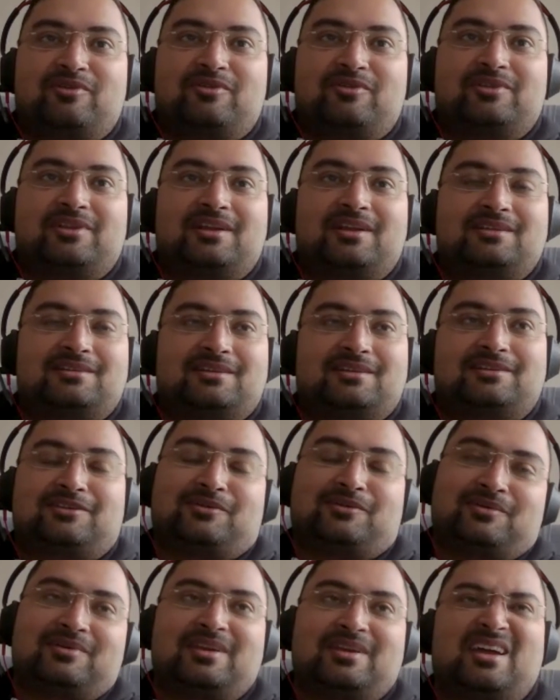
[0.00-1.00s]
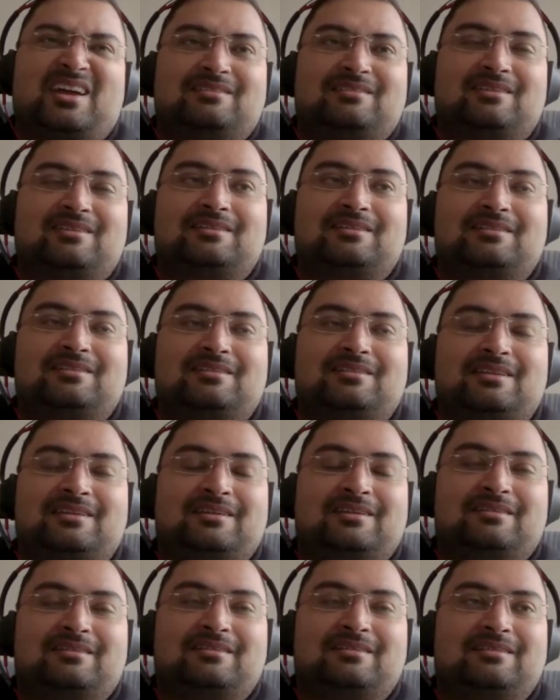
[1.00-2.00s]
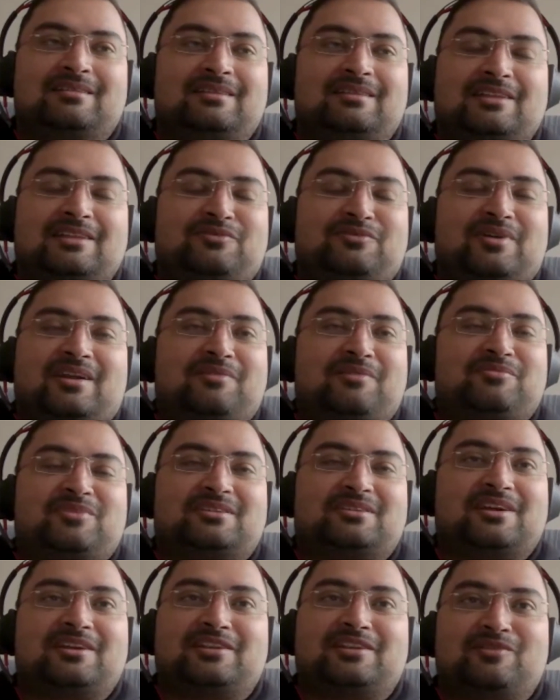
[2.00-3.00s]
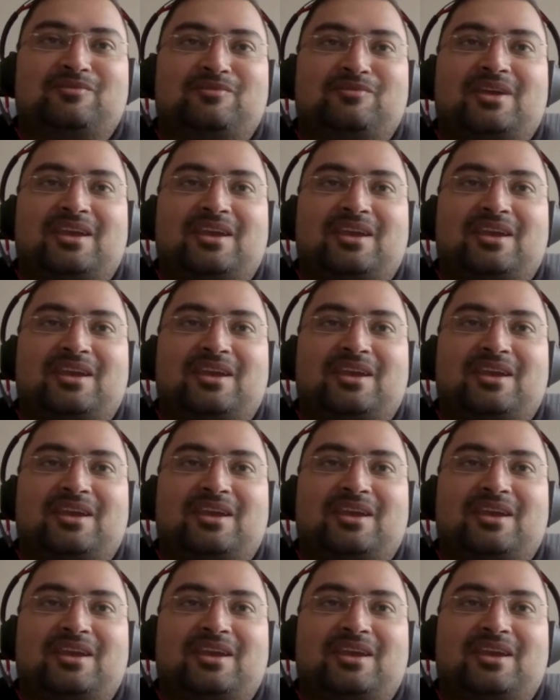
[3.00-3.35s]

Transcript: for the NHS. So yeah, that's where I'm just continuing in